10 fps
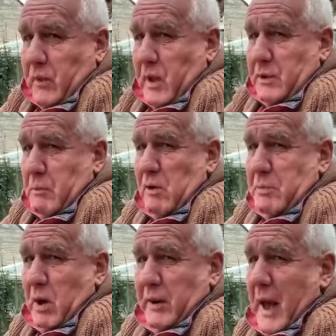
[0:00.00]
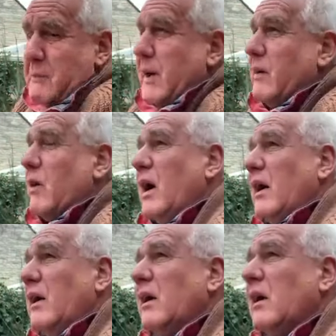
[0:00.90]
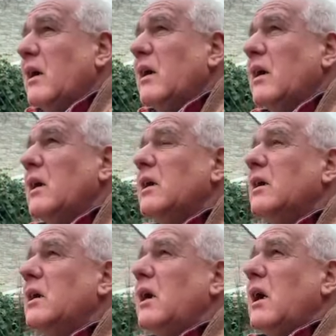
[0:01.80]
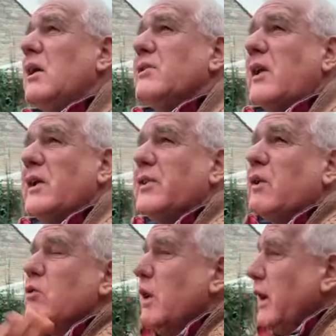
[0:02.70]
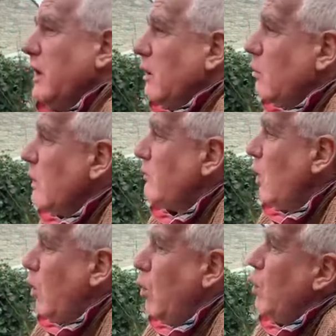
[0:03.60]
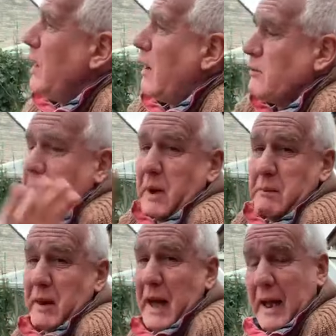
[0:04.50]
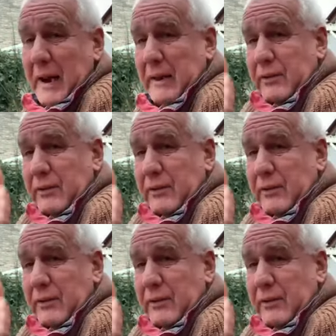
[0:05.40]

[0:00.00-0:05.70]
Let's move beyond that a bit, right? So let's agree we've got all of those people out there,